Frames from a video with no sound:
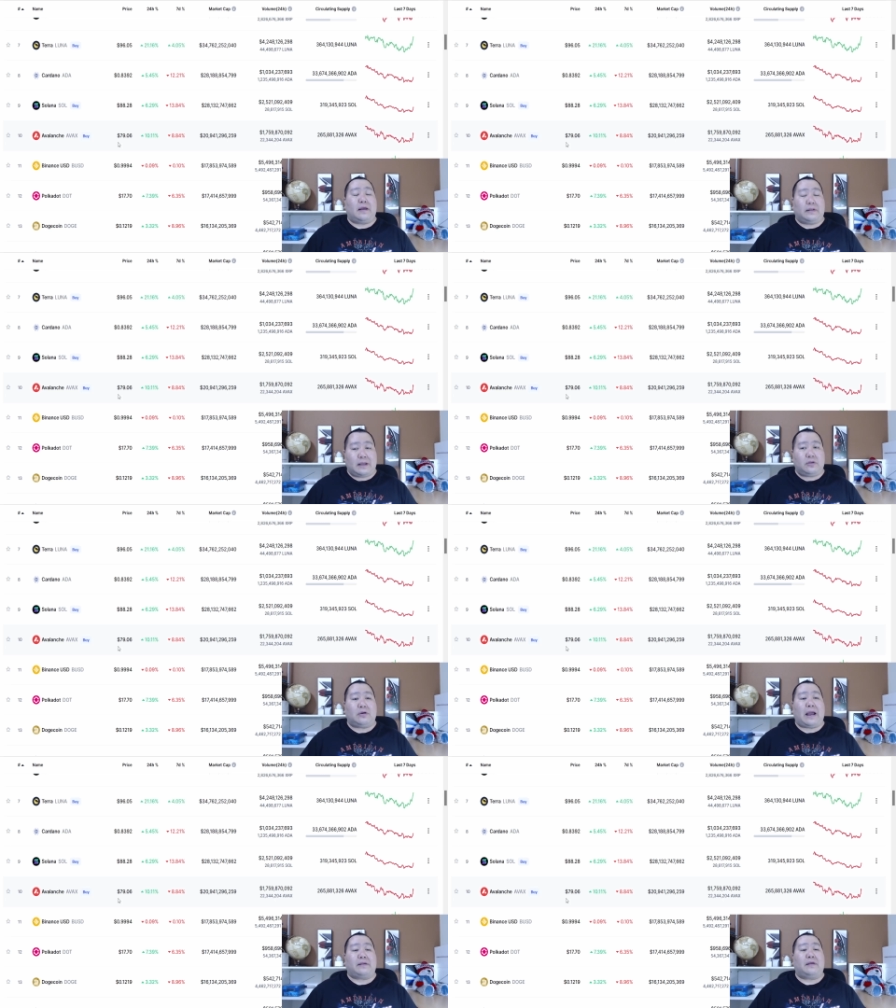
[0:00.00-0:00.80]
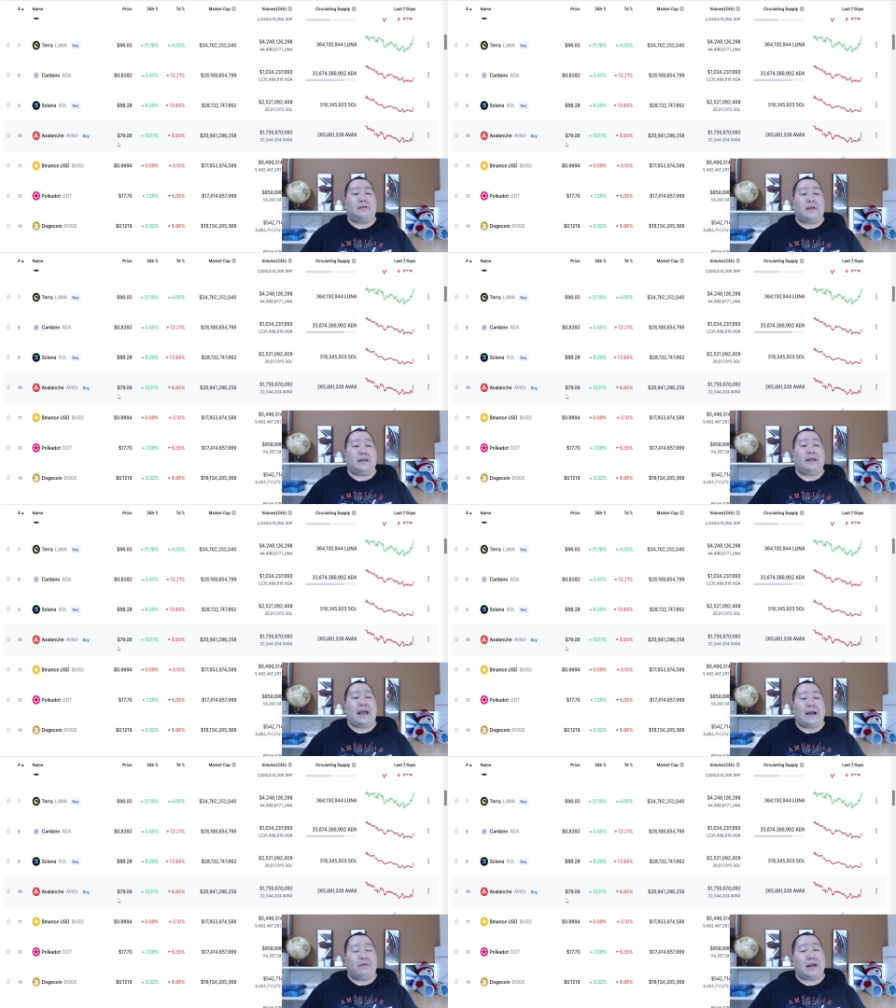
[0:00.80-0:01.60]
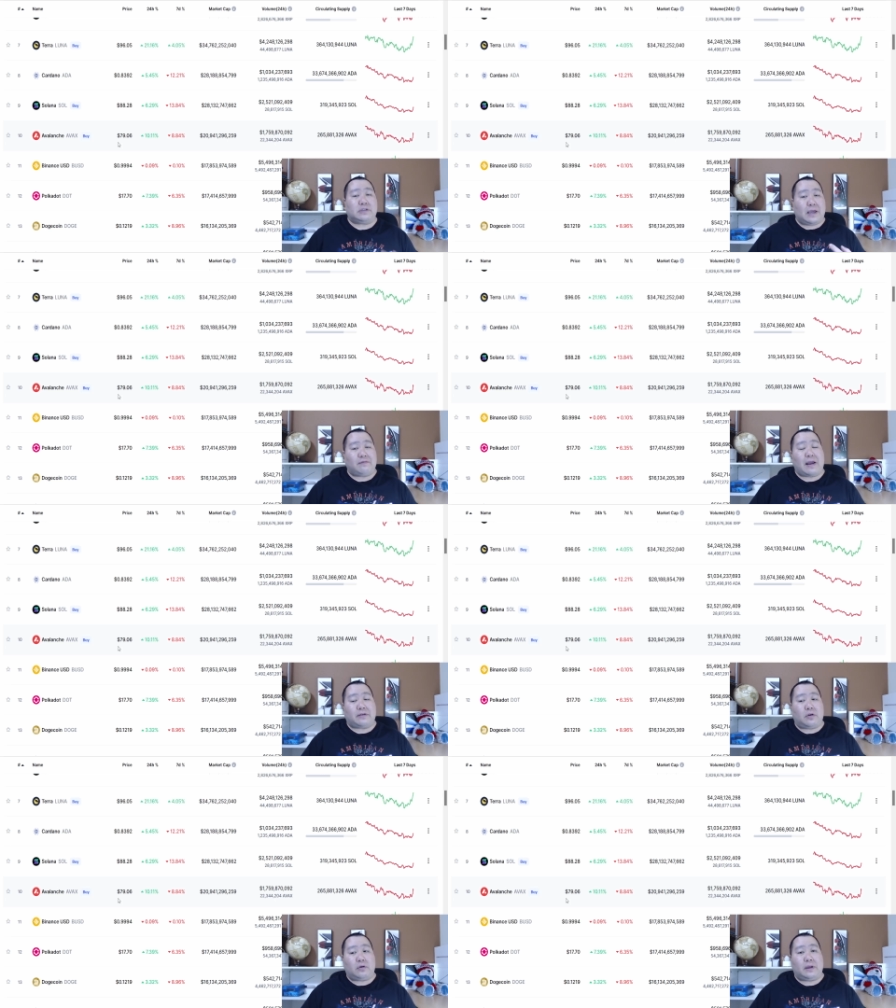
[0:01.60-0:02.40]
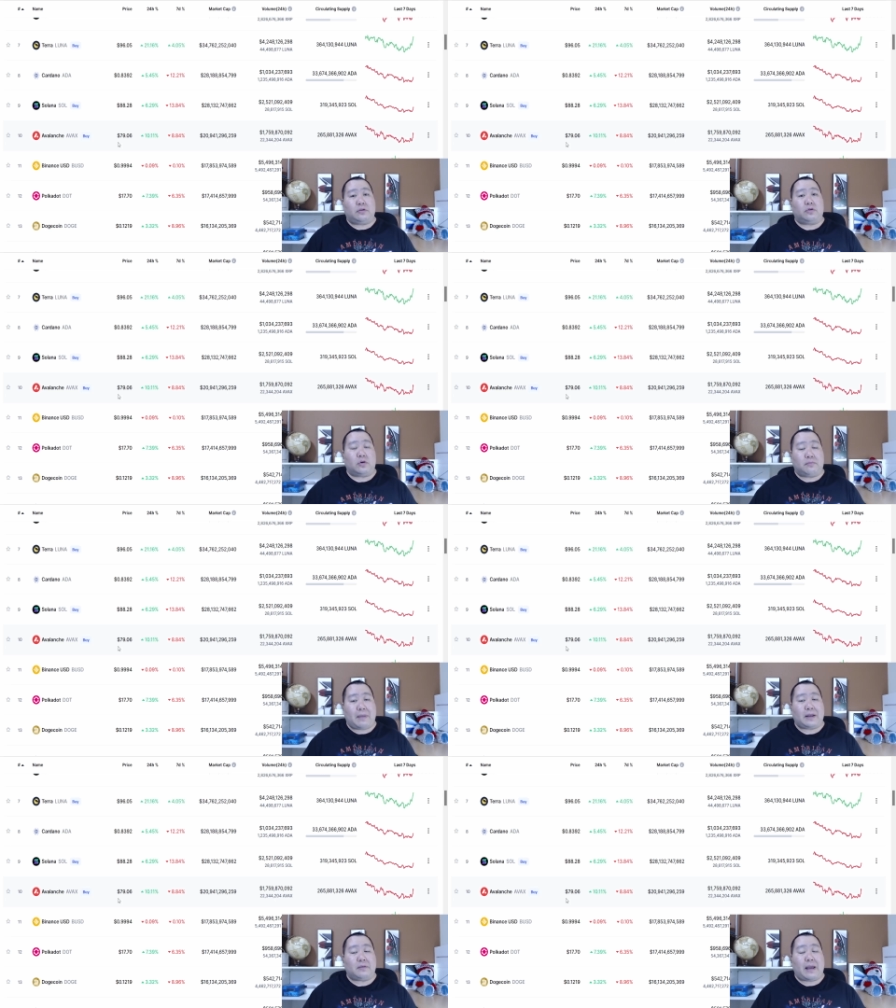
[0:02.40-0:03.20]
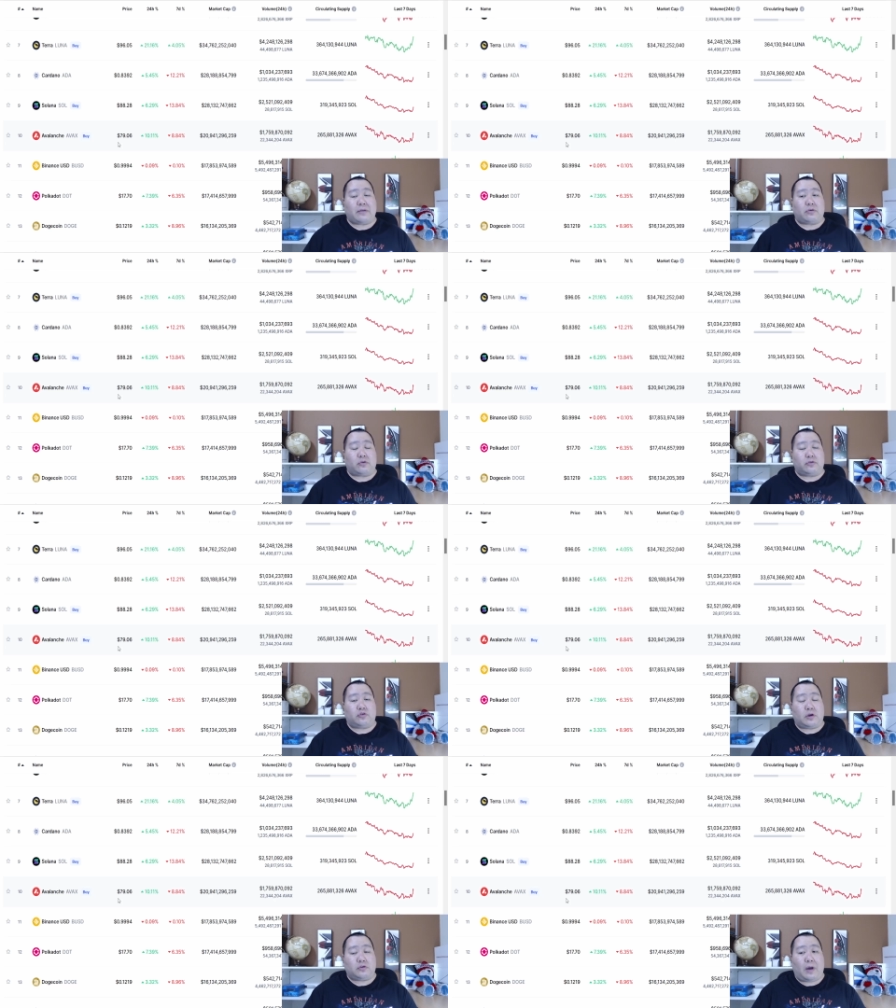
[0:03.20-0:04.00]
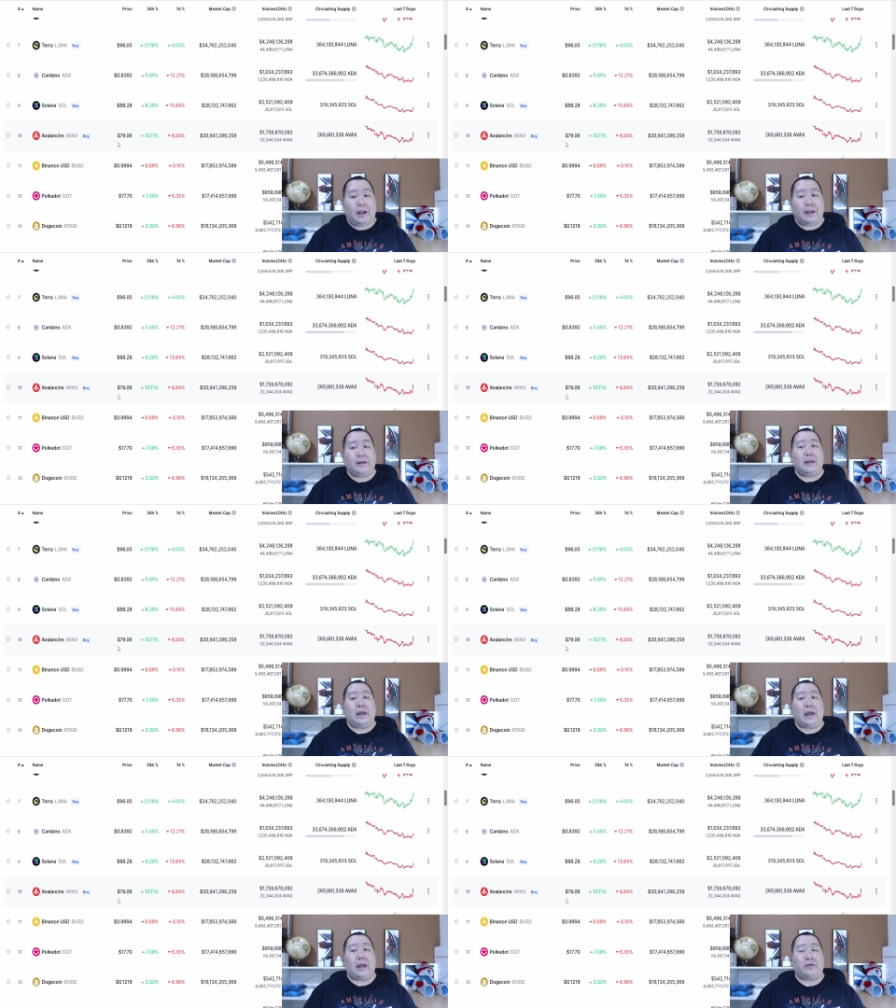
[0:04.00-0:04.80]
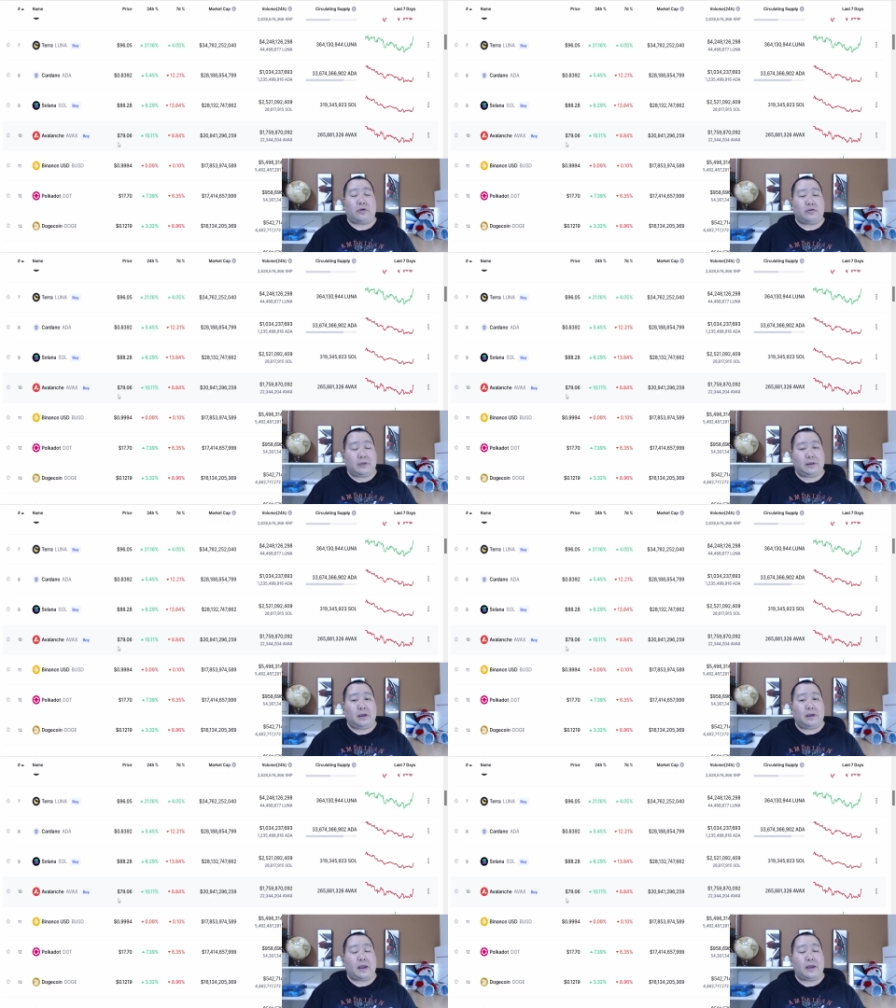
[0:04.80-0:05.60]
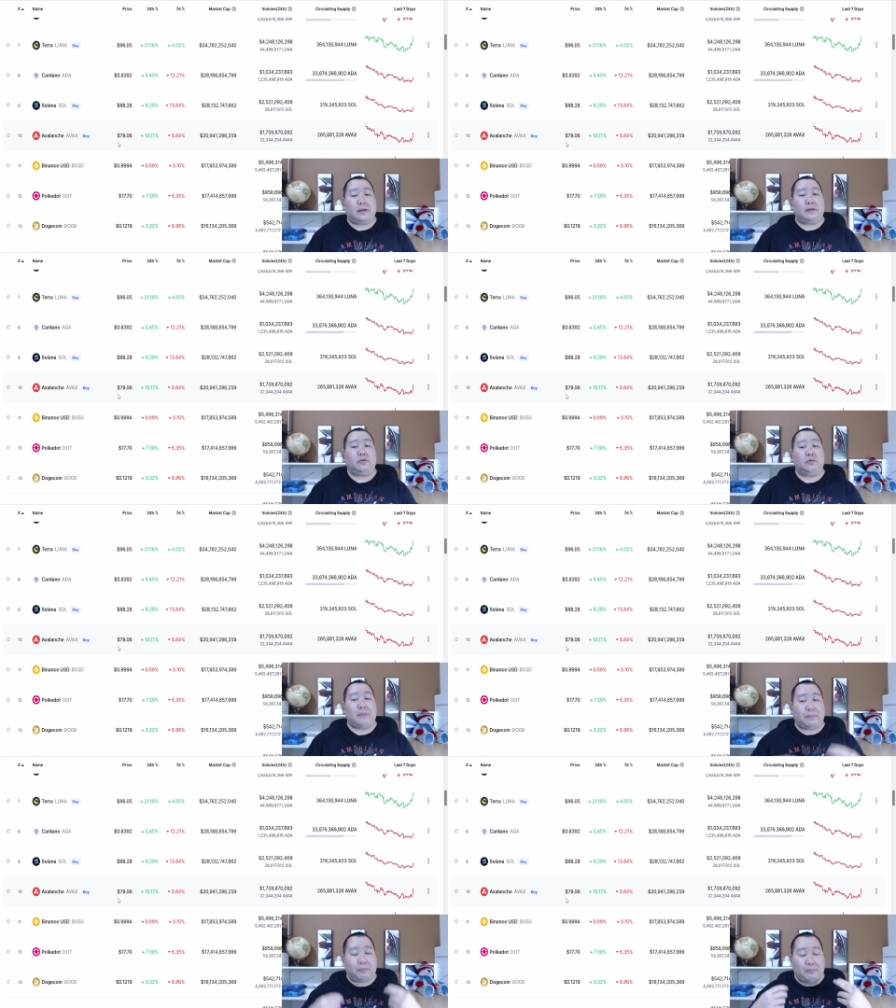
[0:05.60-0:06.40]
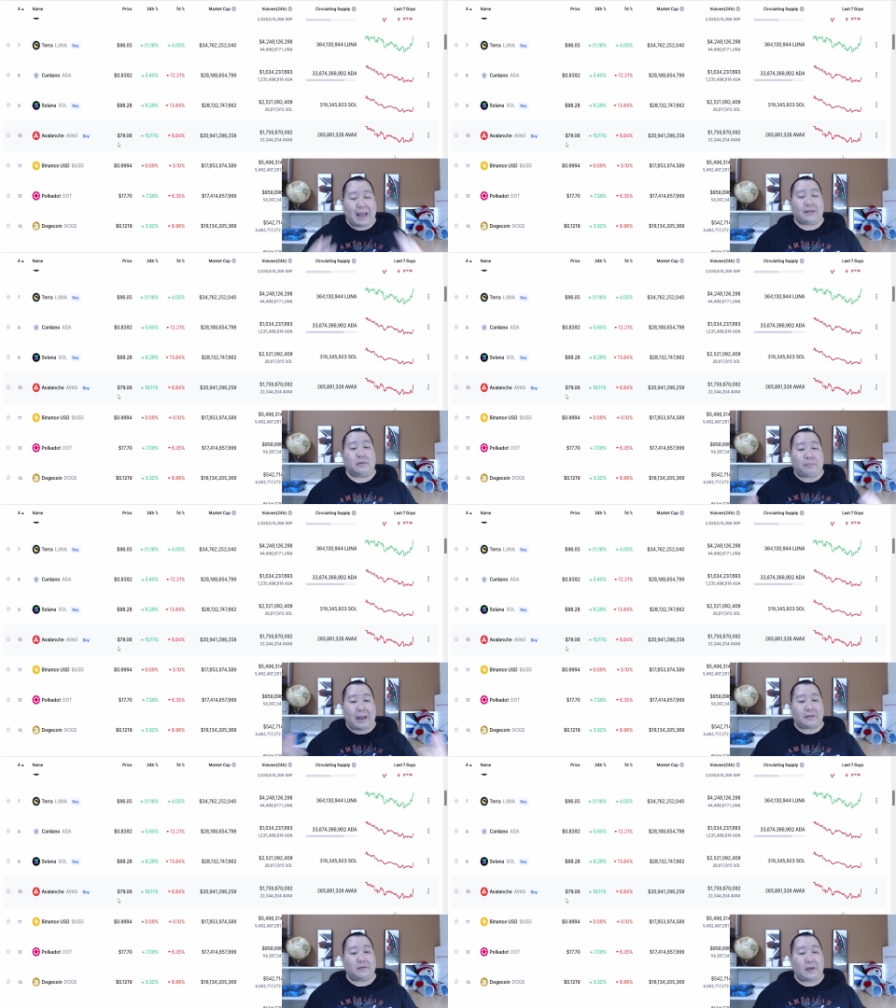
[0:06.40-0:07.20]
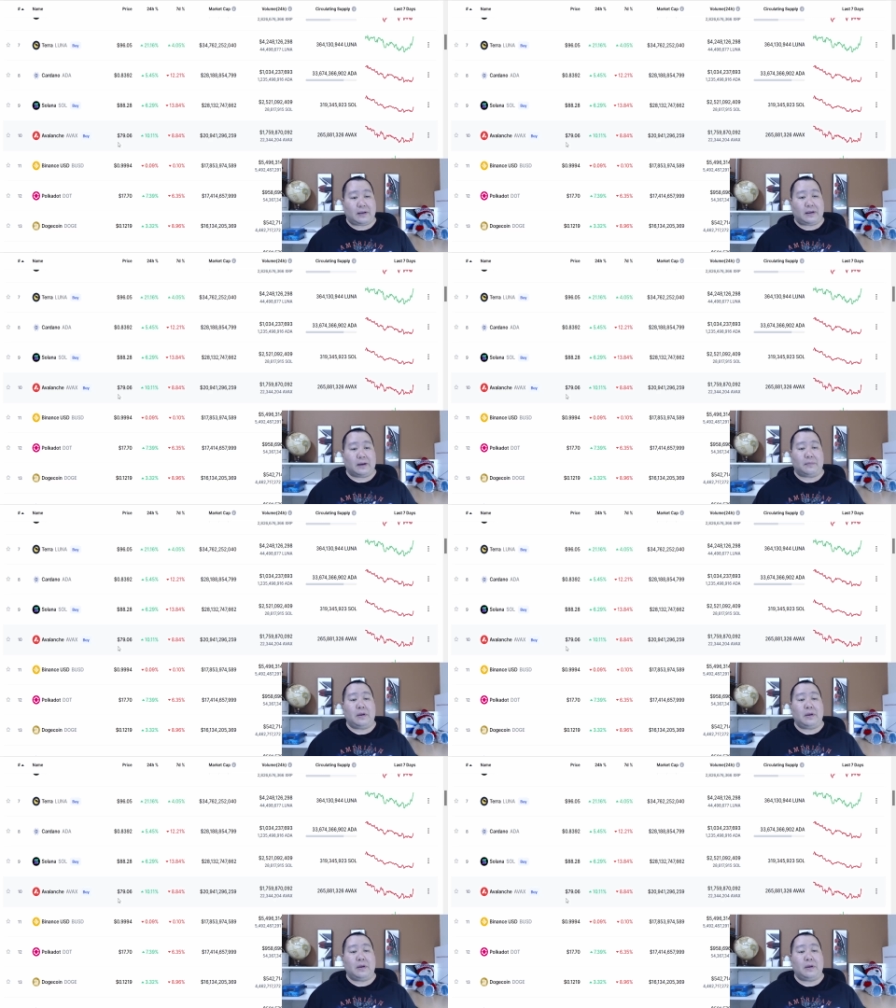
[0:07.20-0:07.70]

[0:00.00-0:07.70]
And then you guys can send the Avalanche AVAX token to your MetaMask or Trust wallet and start staking it to make massive passive income.